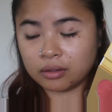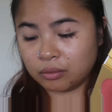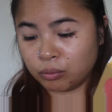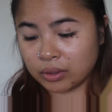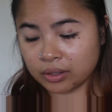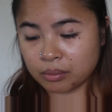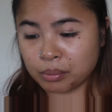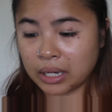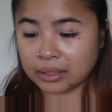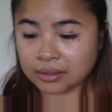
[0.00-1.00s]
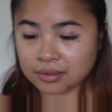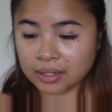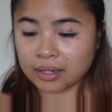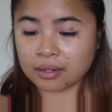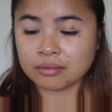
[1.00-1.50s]
one of the palettes I
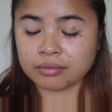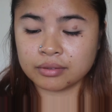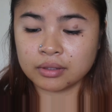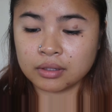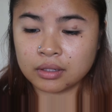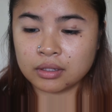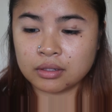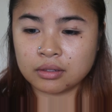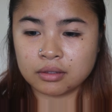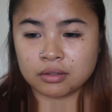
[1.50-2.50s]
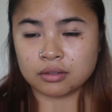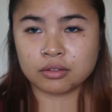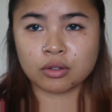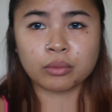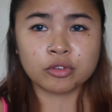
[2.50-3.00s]
have,
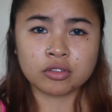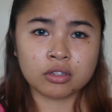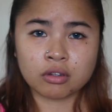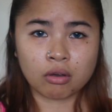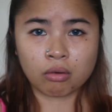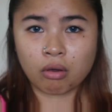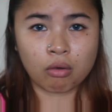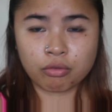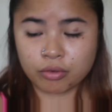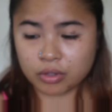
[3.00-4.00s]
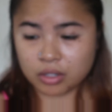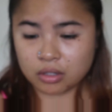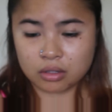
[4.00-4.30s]
so I'm just gonna go for it.